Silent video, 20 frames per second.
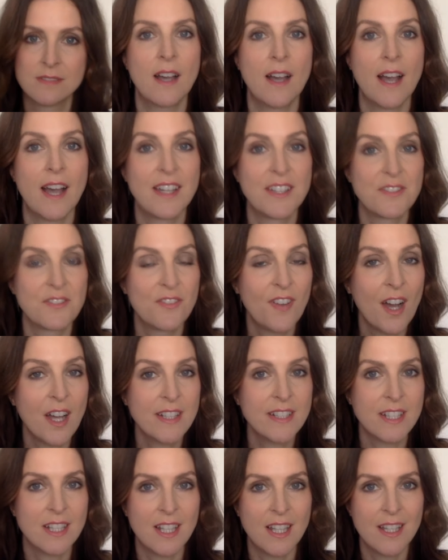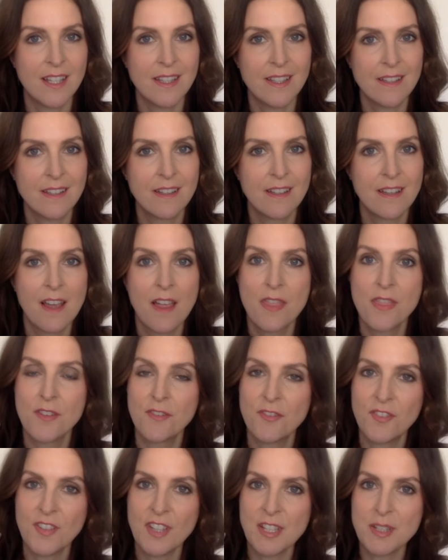And finally, the
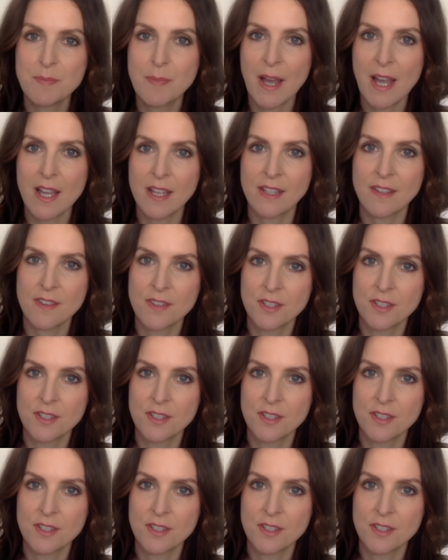feedback